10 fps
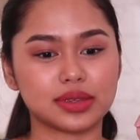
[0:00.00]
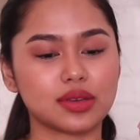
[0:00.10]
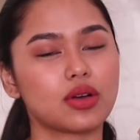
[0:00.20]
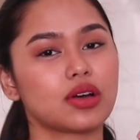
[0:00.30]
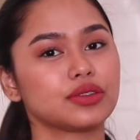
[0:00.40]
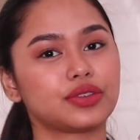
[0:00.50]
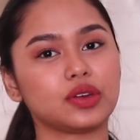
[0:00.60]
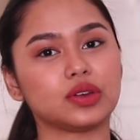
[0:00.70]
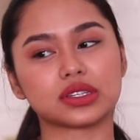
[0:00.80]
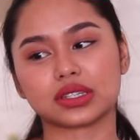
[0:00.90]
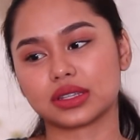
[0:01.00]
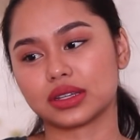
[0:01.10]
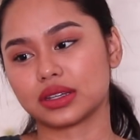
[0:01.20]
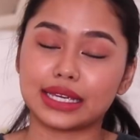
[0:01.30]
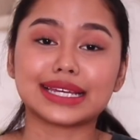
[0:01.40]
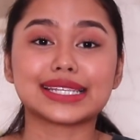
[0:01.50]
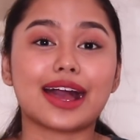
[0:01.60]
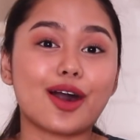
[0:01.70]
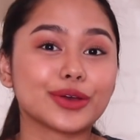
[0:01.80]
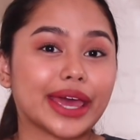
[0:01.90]
I'm so confused. Hindi
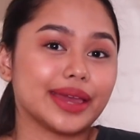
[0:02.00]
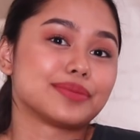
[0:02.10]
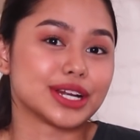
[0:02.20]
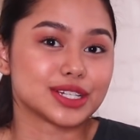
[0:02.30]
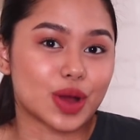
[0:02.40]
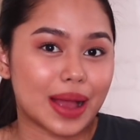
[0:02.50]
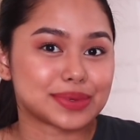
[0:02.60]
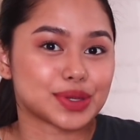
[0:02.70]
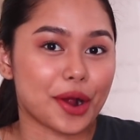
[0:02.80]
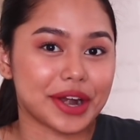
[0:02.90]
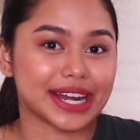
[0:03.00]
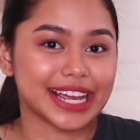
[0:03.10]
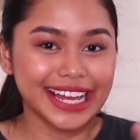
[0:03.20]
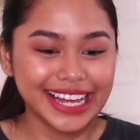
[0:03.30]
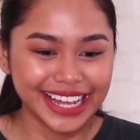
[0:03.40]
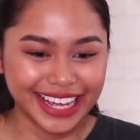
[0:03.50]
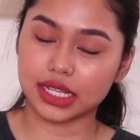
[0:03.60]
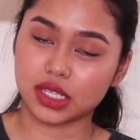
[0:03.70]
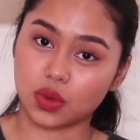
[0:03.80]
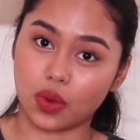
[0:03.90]
kasi ako gamer, so I'm sorry.
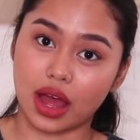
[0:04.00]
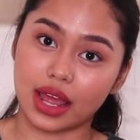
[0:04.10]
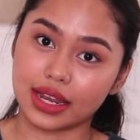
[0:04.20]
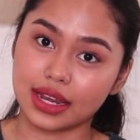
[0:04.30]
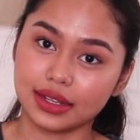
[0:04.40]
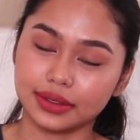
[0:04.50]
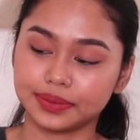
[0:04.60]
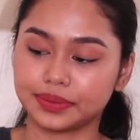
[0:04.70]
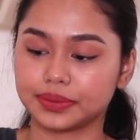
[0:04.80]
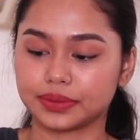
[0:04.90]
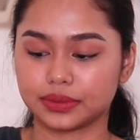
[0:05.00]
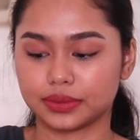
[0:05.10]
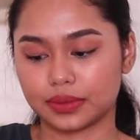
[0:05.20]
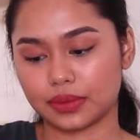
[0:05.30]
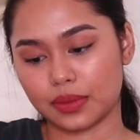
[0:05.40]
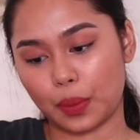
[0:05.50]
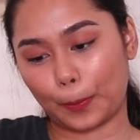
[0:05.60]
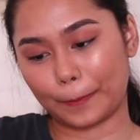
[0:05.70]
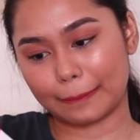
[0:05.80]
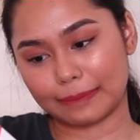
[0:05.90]
Next one.
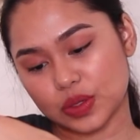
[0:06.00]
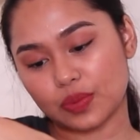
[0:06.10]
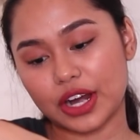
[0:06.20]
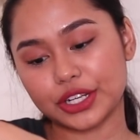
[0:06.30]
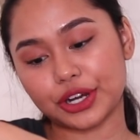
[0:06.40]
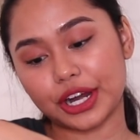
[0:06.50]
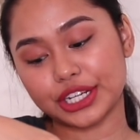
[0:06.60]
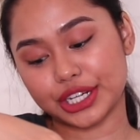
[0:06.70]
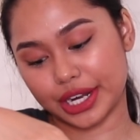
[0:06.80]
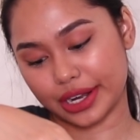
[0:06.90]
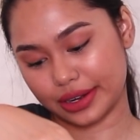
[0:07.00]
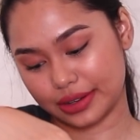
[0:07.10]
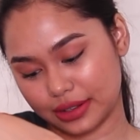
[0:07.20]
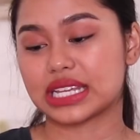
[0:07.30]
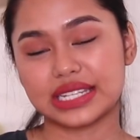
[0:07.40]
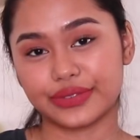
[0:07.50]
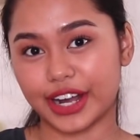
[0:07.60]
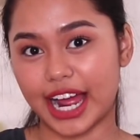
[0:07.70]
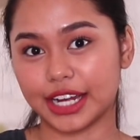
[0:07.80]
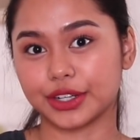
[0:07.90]
Smart charger. So this is
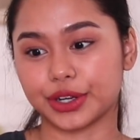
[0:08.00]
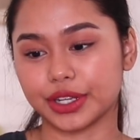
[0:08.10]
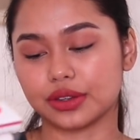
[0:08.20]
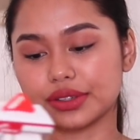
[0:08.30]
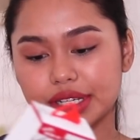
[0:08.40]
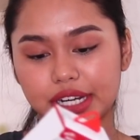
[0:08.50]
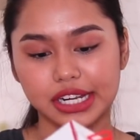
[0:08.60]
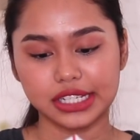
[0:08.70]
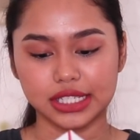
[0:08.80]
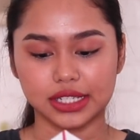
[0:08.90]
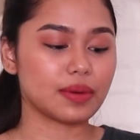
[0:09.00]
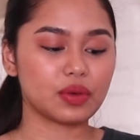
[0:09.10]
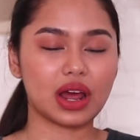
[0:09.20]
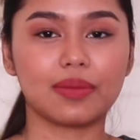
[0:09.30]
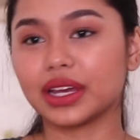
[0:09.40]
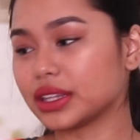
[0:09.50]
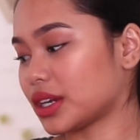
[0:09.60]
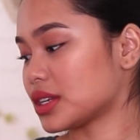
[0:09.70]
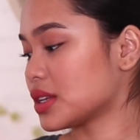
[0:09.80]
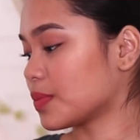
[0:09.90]
for Android users. Sabi, wala bang
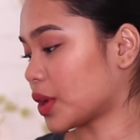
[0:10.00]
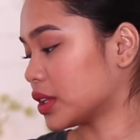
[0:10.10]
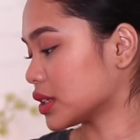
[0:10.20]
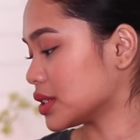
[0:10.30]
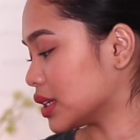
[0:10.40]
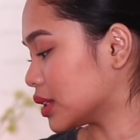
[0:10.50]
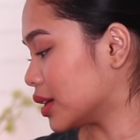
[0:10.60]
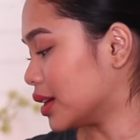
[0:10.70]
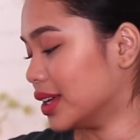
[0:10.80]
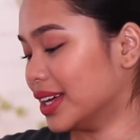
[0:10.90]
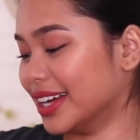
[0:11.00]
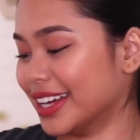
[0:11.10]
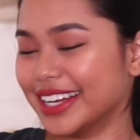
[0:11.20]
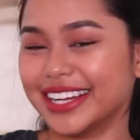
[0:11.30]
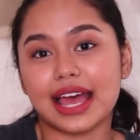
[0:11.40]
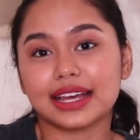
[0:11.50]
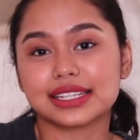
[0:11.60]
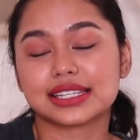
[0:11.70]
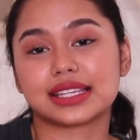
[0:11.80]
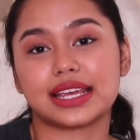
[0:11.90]
interesting products dito?
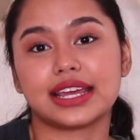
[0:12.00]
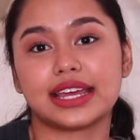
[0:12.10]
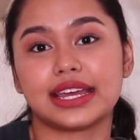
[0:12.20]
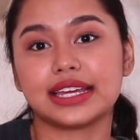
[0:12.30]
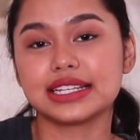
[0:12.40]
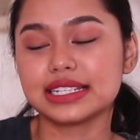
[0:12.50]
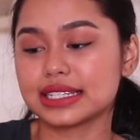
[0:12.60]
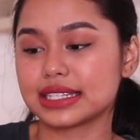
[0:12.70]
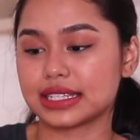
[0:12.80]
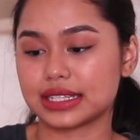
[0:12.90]
Next is...